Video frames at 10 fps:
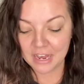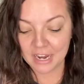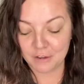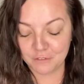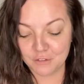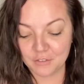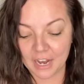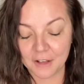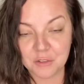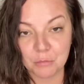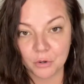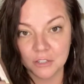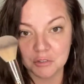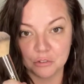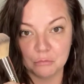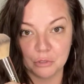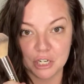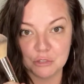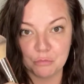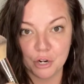If you've got the bronzer and
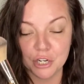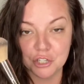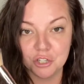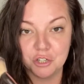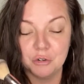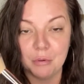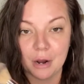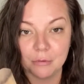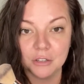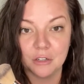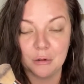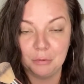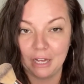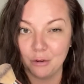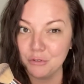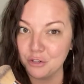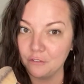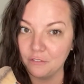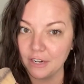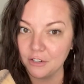blush brush, you're probably going to apply with your
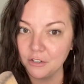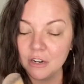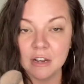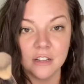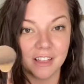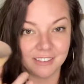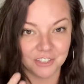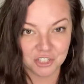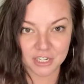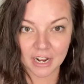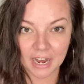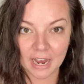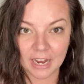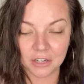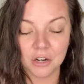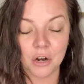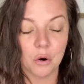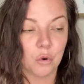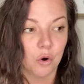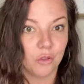finger, like the cheetah hack
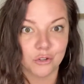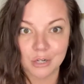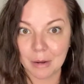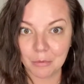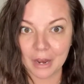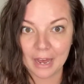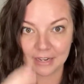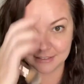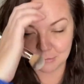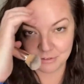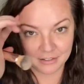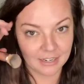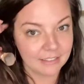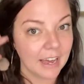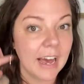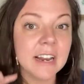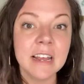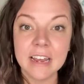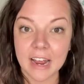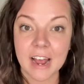or the tribal hack, something like that,
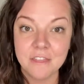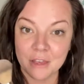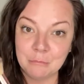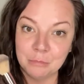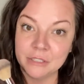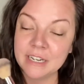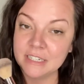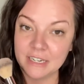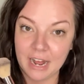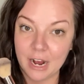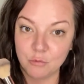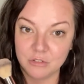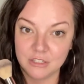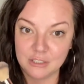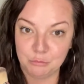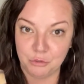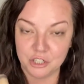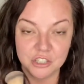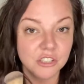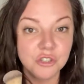and then blend it out with this
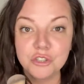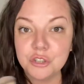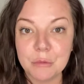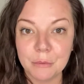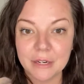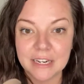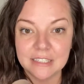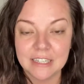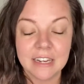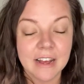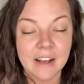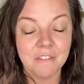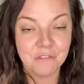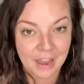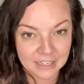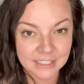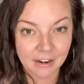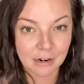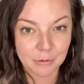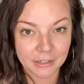brush. Super easy. That's
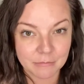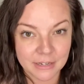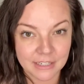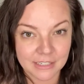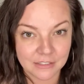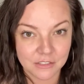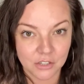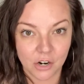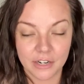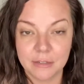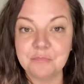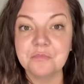how I recommend getting started.